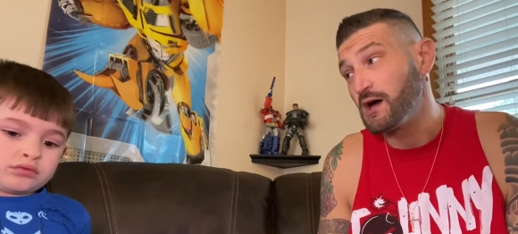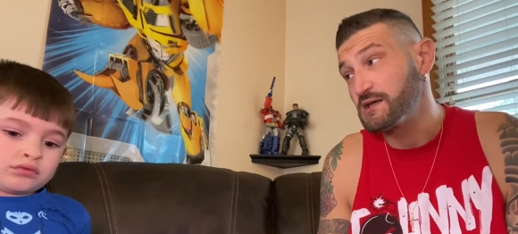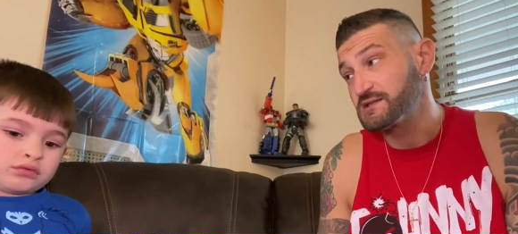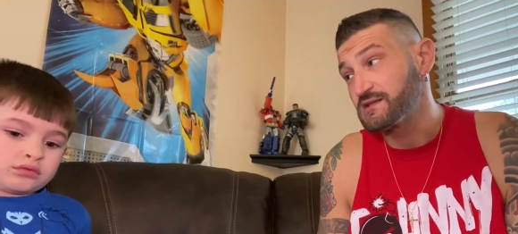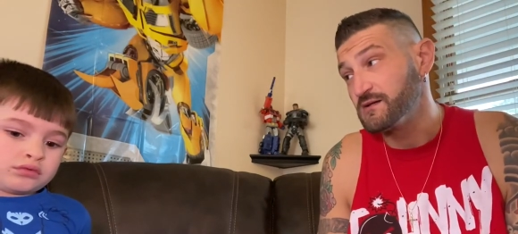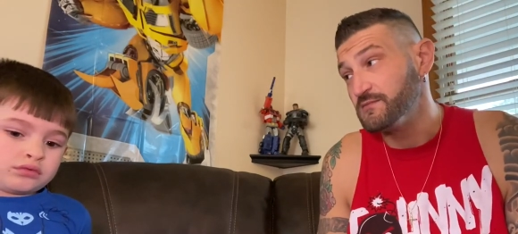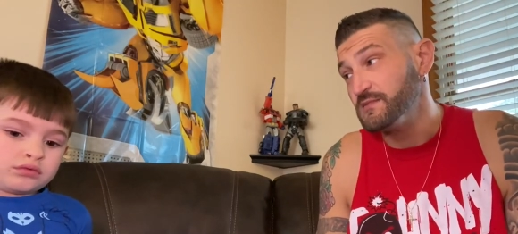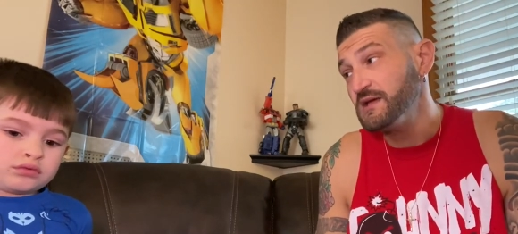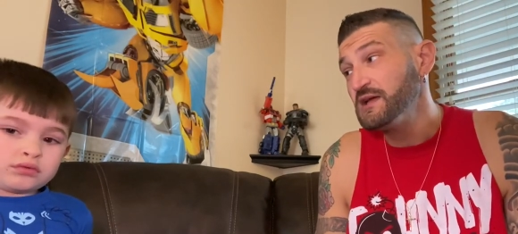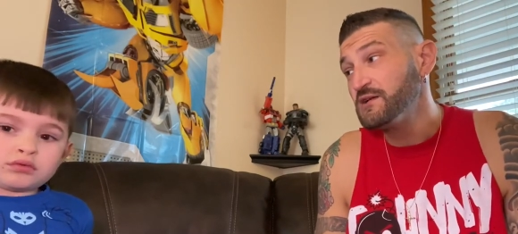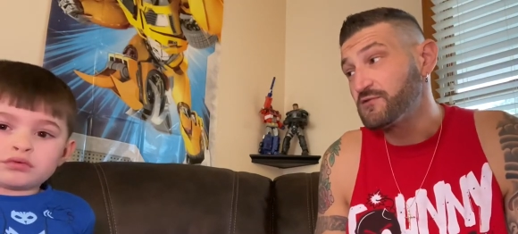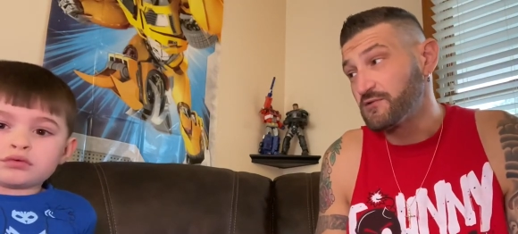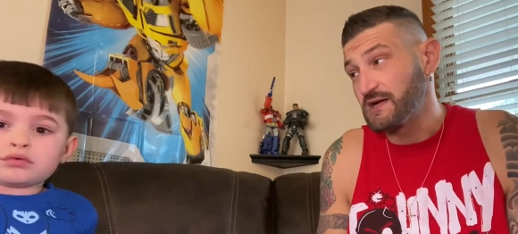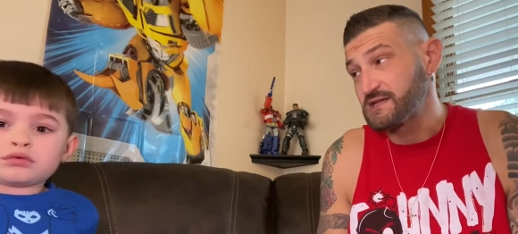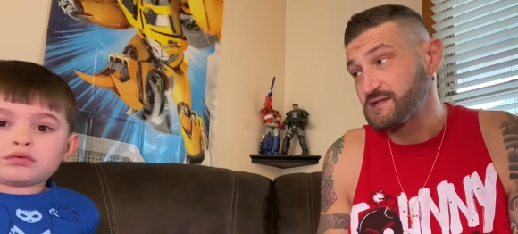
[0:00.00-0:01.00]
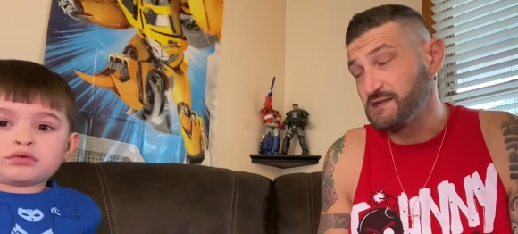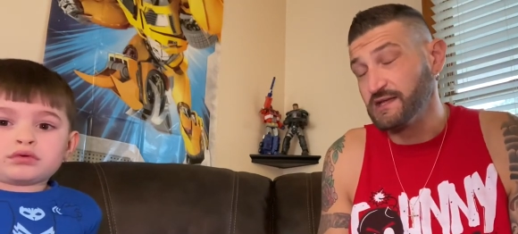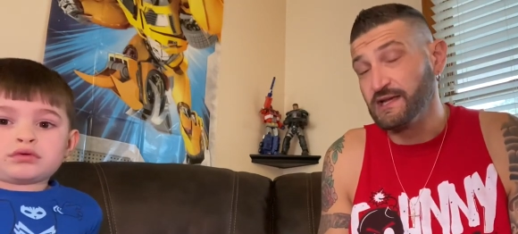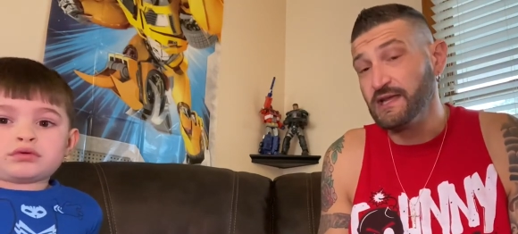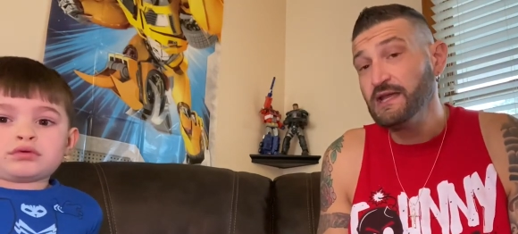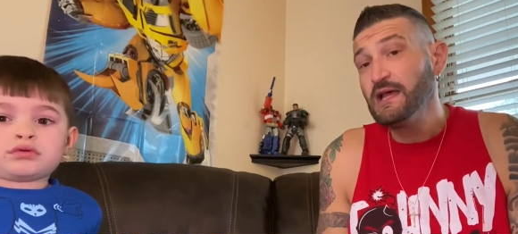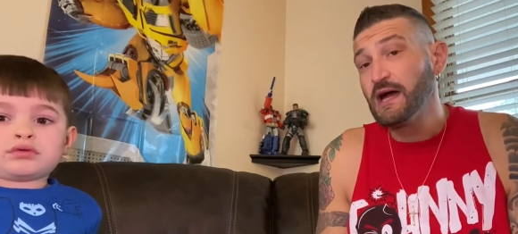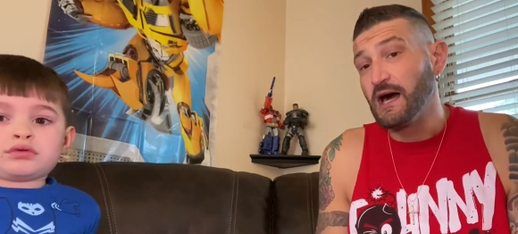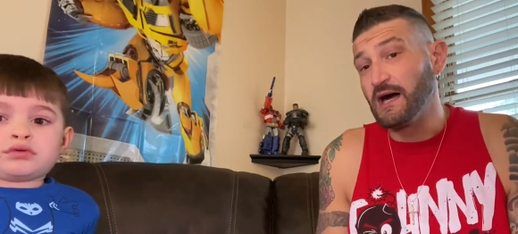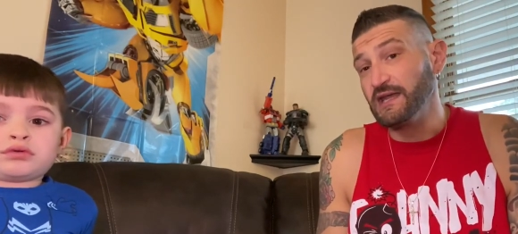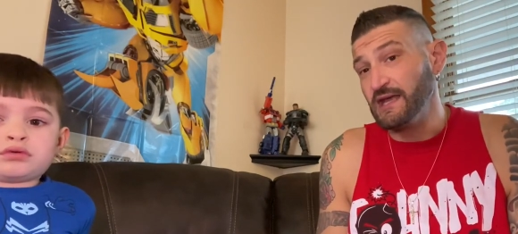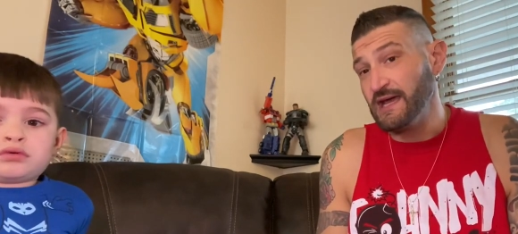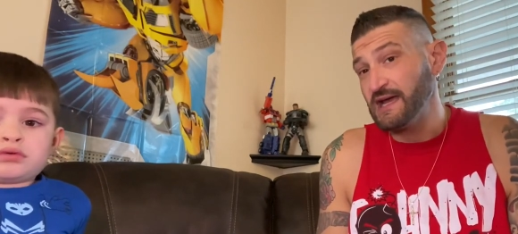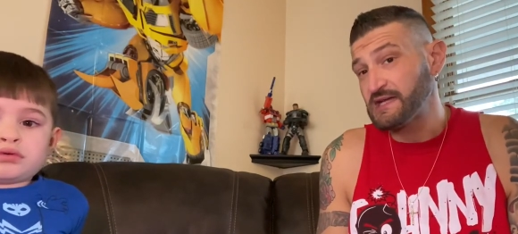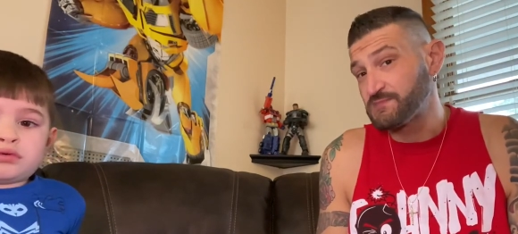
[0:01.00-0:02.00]
Speaker 1: some wrestling on the
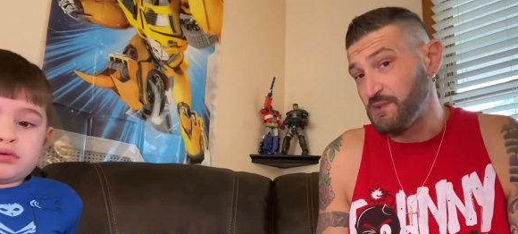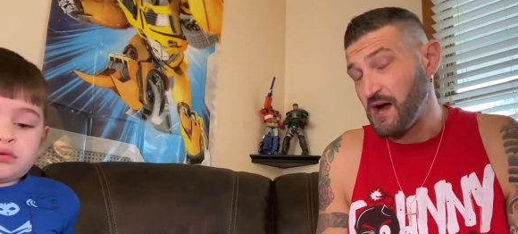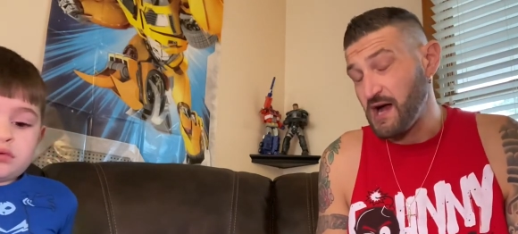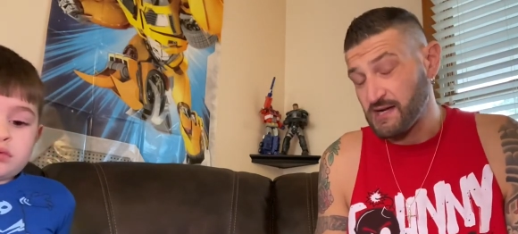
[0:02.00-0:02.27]
Xbox